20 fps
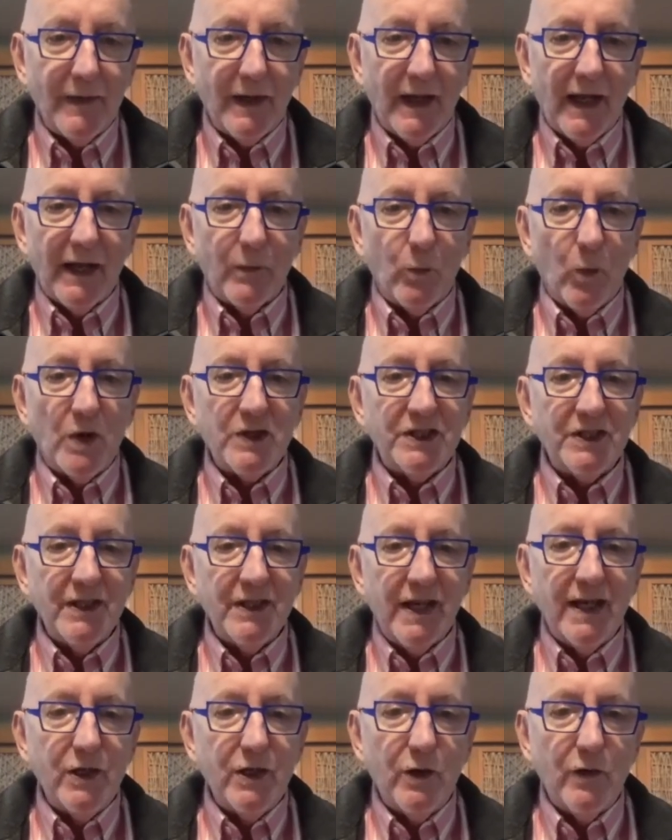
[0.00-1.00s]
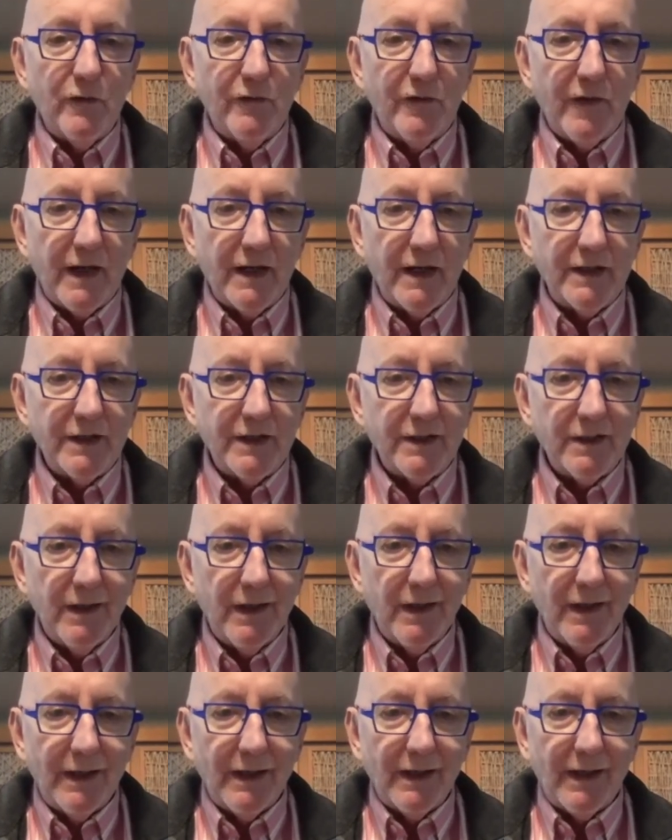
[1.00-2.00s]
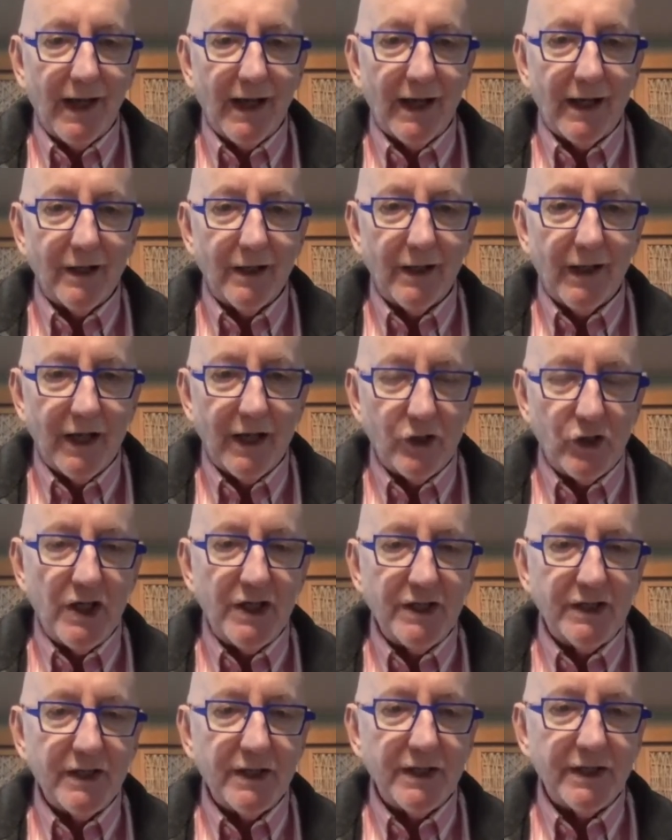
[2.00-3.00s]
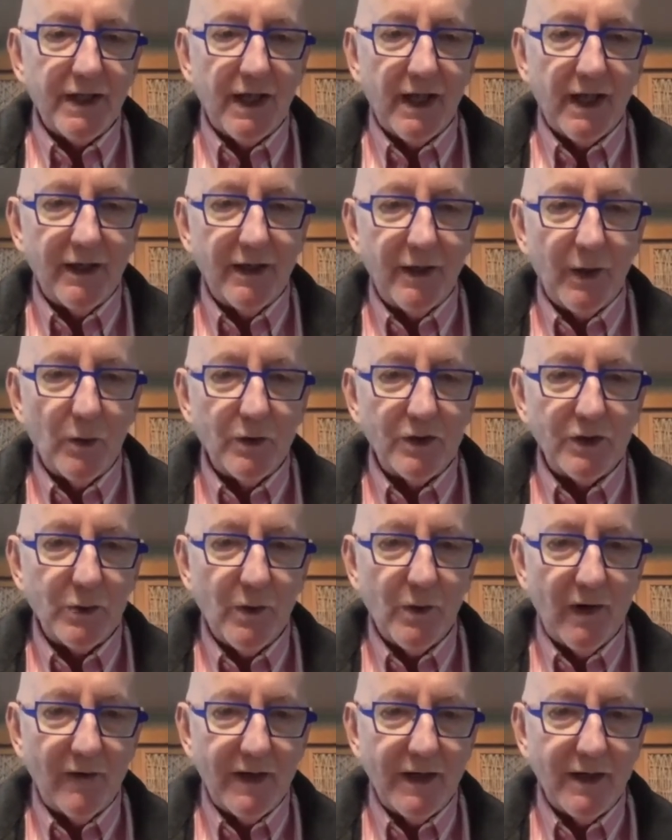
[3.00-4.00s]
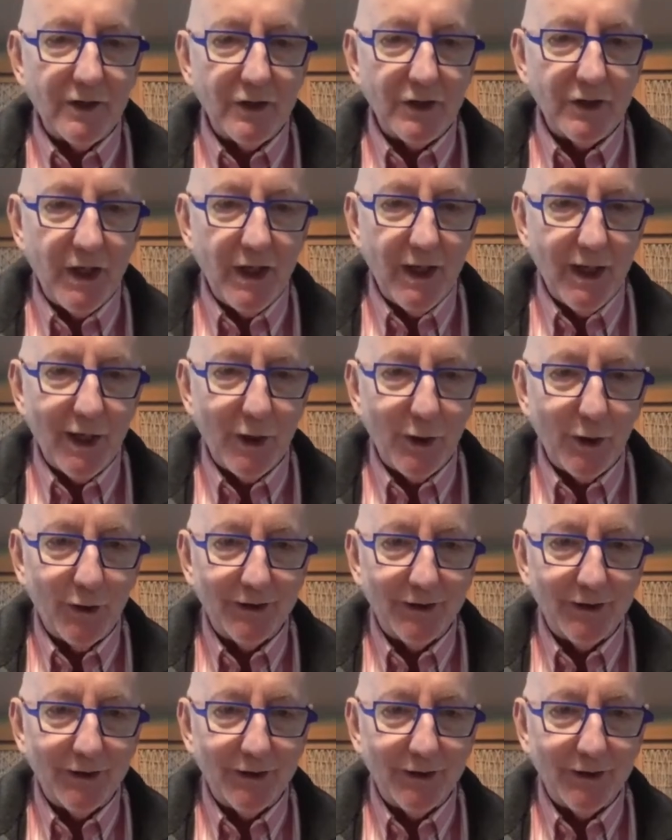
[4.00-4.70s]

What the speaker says: it wasn't in your face, like Jesus said, those who have ears to hear,